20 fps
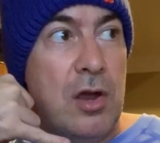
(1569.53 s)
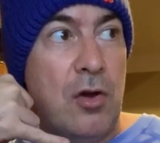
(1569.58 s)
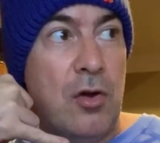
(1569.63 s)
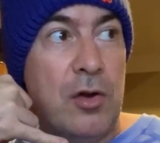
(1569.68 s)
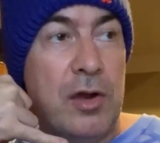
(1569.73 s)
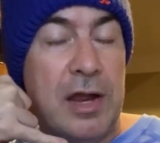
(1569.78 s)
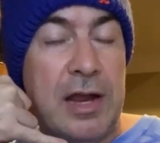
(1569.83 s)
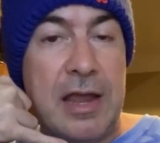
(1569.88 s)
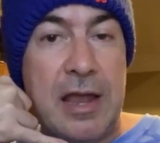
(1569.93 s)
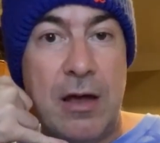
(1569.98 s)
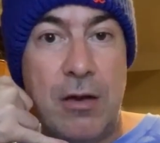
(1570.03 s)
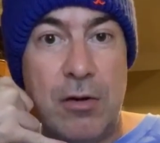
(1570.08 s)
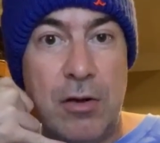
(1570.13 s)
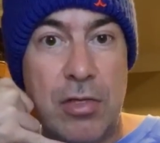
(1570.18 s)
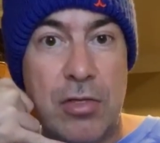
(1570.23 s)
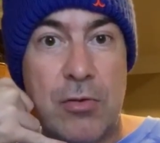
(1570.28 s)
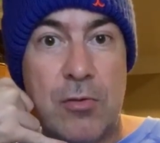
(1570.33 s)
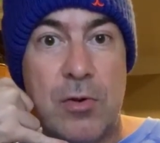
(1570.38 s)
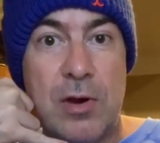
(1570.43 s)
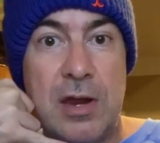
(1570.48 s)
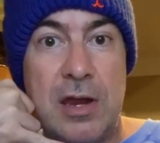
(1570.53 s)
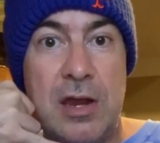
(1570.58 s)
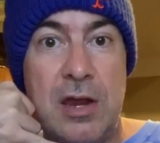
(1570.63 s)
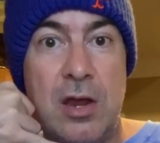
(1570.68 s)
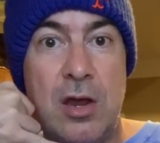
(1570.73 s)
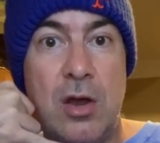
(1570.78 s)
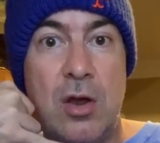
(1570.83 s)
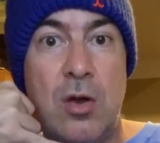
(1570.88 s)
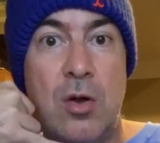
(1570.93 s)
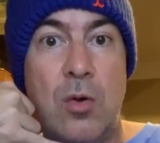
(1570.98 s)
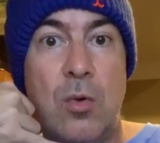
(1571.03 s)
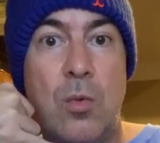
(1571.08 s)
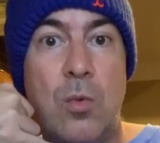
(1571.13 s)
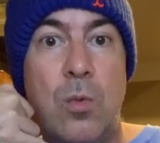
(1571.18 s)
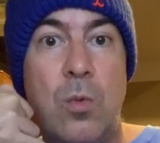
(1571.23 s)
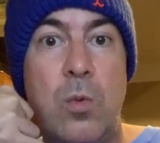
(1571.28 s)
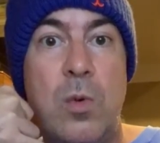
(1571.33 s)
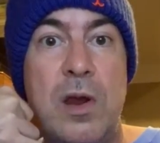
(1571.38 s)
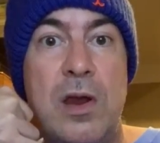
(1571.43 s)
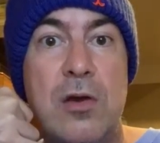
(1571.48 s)
On the count of three,
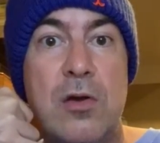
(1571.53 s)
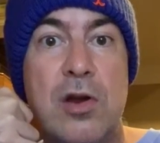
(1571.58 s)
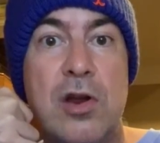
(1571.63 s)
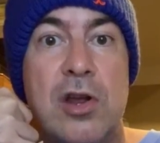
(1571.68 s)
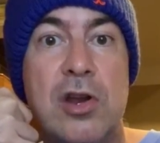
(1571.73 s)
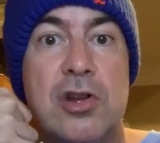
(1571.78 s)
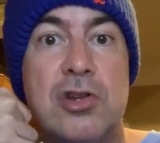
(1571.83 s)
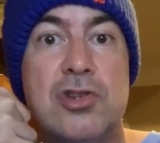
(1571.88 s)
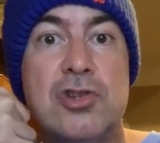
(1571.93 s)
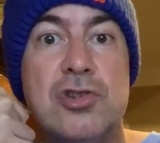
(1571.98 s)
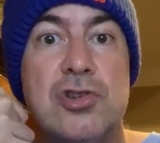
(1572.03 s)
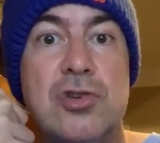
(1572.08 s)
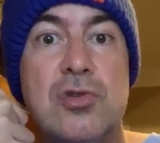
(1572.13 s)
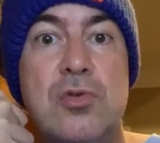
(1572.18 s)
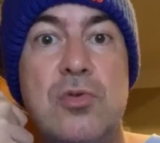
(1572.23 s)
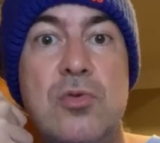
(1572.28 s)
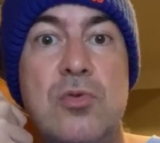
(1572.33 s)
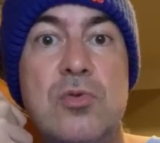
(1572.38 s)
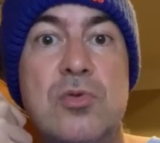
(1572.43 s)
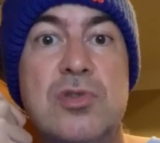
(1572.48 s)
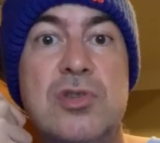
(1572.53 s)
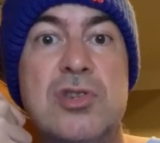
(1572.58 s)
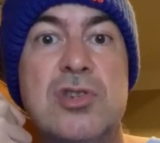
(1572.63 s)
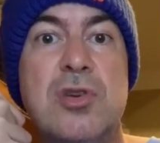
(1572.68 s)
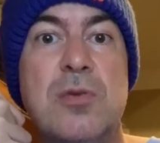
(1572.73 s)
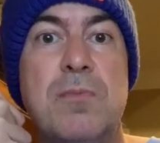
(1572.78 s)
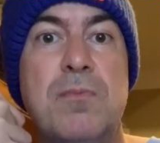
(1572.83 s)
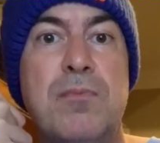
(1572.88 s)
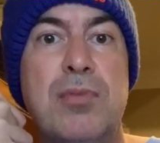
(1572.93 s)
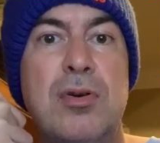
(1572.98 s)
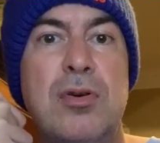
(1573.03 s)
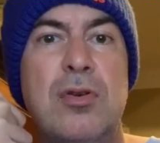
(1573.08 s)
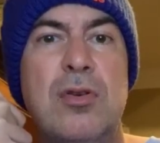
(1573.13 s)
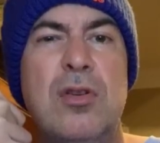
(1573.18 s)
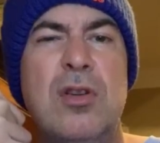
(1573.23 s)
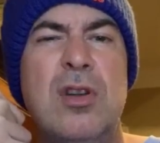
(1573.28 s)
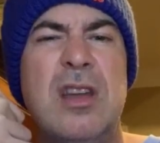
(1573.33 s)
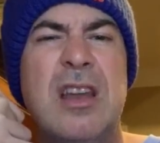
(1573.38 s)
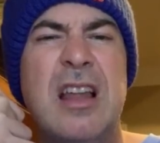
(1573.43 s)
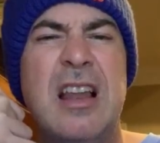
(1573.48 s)
we are going to choose to
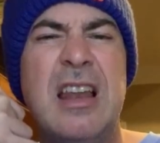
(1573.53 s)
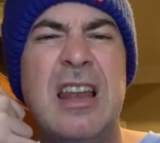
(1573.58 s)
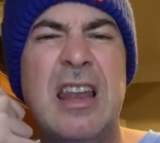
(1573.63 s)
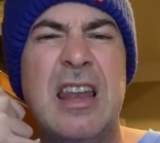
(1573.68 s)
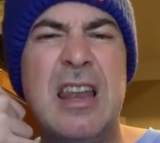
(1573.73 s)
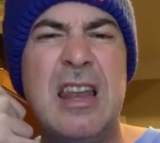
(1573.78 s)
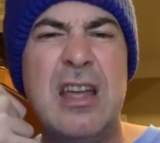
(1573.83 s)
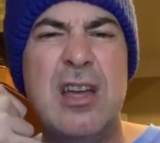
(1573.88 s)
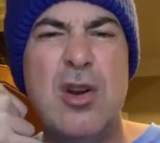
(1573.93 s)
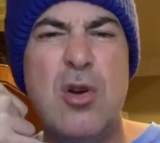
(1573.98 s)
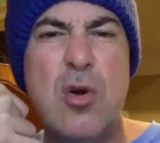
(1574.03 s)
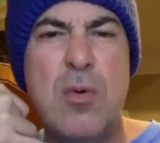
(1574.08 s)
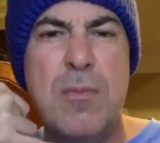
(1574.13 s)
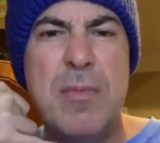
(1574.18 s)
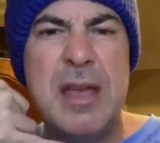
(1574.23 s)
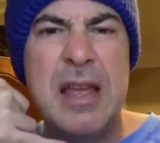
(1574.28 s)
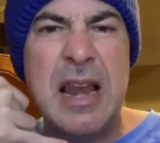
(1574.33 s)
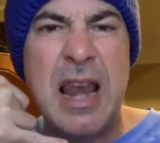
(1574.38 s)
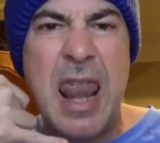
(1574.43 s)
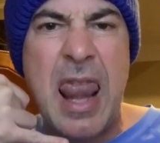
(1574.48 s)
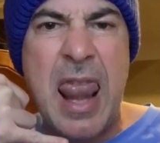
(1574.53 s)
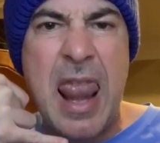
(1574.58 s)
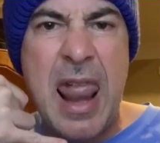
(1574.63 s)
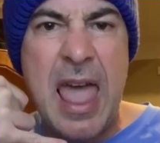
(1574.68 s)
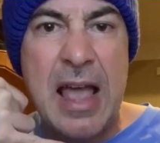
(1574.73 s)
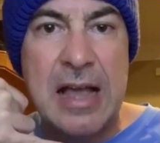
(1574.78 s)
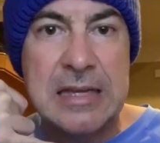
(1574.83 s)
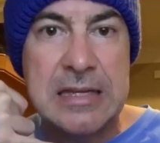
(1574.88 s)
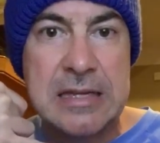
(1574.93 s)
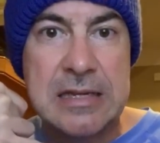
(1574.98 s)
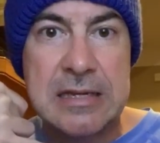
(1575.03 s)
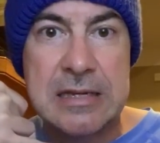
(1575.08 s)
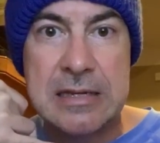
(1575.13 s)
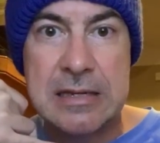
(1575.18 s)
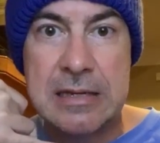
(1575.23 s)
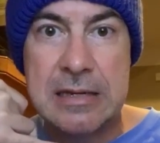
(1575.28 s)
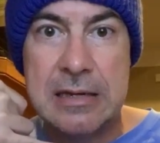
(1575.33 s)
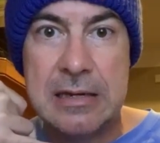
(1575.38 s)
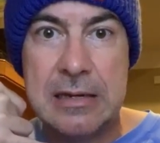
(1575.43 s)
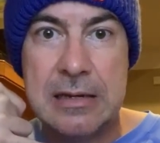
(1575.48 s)
pull a little bit
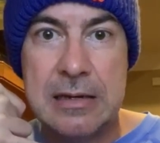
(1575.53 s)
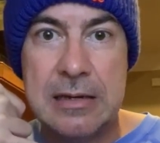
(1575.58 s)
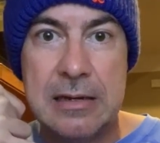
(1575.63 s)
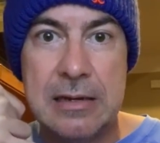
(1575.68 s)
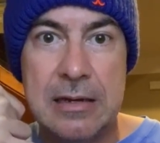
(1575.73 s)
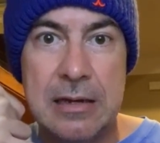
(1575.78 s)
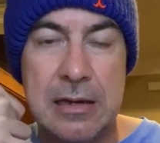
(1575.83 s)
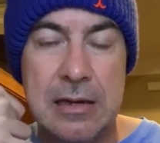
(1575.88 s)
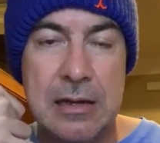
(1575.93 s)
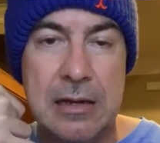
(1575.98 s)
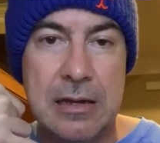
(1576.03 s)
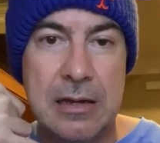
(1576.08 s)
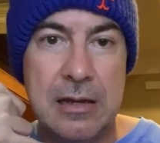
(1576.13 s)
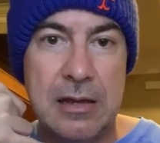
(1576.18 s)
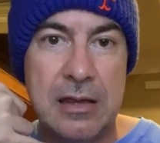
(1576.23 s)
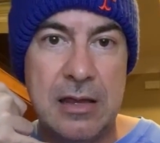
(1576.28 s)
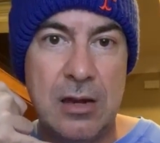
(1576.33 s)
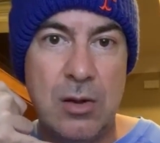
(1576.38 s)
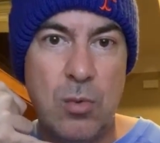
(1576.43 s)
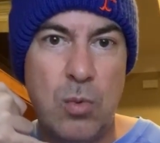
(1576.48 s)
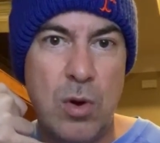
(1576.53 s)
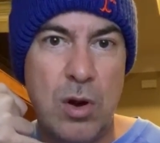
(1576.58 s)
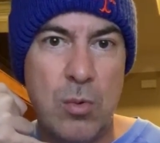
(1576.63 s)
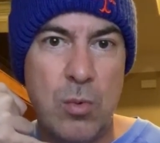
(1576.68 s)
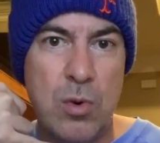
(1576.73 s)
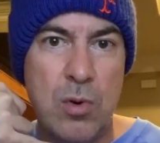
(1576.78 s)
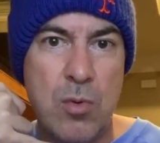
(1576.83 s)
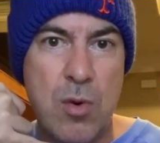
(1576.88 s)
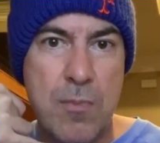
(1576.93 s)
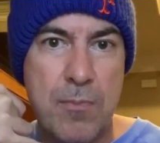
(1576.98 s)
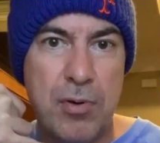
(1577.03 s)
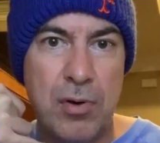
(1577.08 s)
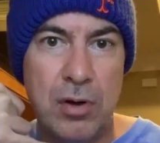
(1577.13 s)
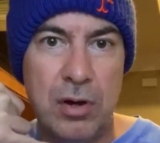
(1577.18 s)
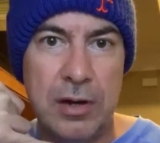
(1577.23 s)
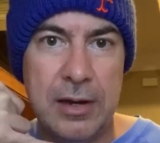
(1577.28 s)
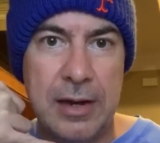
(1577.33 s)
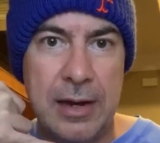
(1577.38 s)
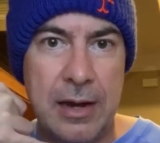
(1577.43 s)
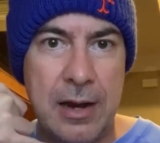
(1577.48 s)
less than what we were
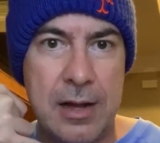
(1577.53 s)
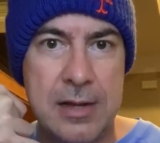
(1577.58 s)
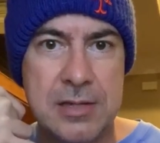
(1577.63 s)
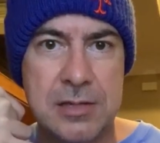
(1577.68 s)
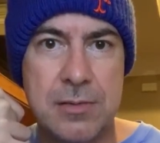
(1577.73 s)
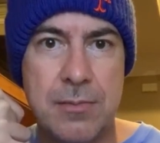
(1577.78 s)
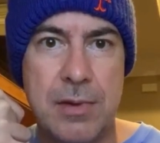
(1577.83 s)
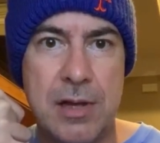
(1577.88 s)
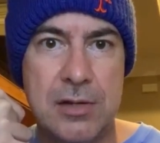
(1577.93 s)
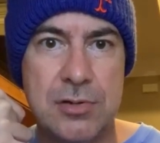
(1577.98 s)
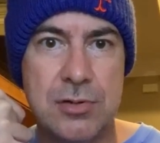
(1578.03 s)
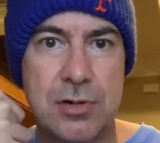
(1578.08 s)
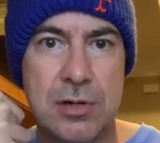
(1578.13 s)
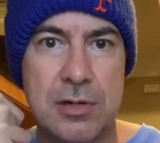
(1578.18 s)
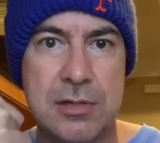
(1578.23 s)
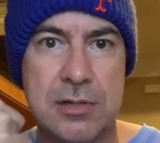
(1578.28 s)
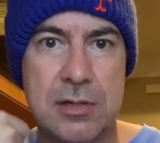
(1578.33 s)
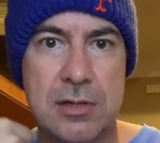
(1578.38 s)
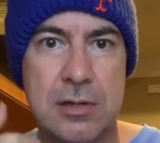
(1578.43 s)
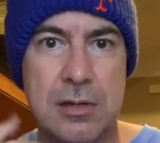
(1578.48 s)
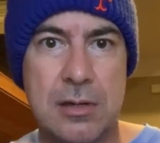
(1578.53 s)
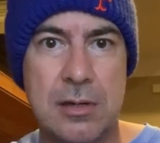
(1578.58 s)
pulling at isometrics.